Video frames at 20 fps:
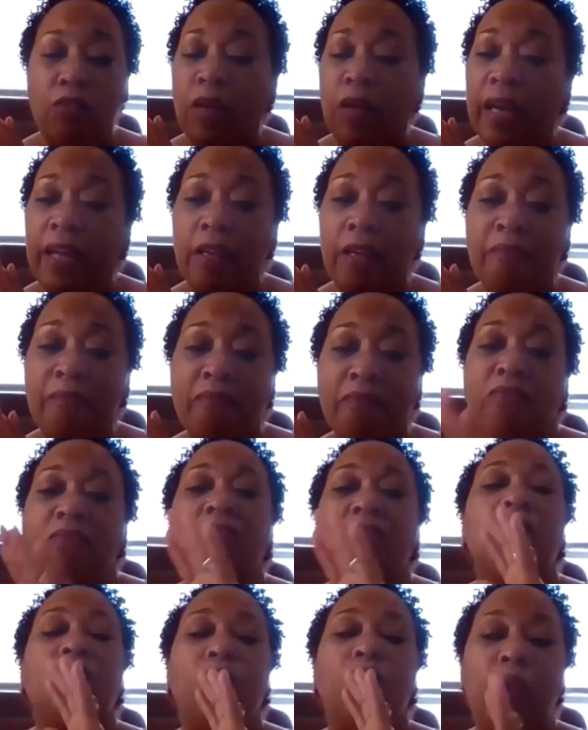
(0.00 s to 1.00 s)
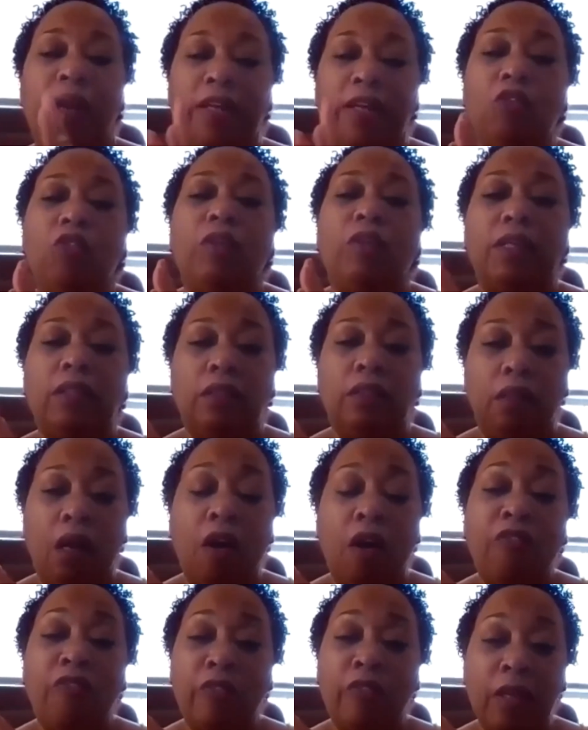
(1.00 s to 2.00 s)
right, the way you can
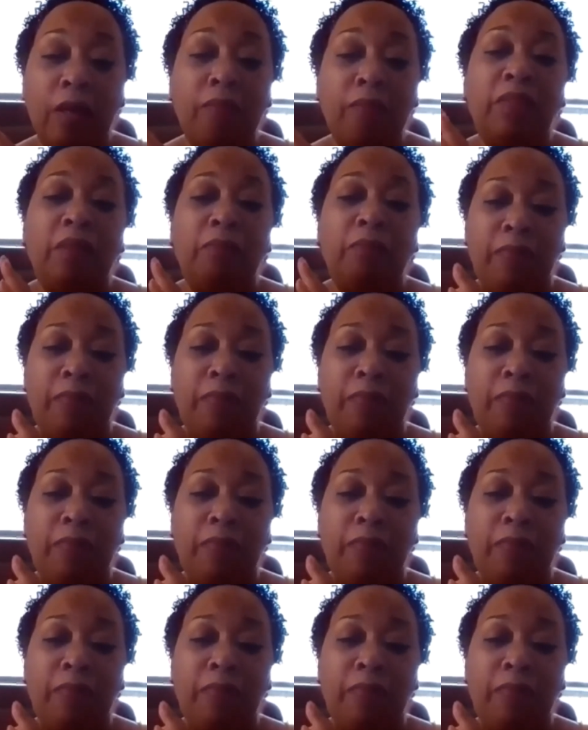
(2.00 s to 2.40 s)
love them the